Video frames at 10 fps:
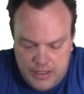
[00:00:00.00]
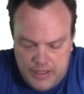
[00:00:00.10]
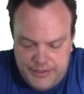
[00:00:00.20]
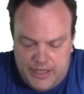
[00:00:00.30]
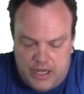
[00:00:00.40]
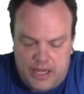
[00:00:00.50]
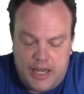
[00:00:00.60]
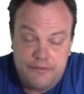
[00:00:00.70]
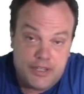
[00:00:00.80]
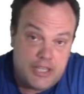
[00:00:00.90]
Now I
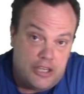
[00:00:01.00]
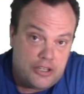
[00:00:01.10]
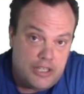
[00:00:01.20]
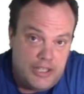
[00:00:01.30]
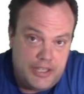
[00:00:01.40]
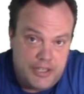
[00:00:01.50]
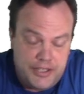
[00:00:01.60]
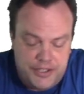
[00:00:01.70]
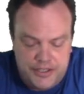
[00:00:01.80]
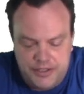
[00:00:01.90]
haven't calculated
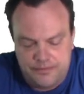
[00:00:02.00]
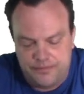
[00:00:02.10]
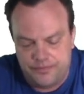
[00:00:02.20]
the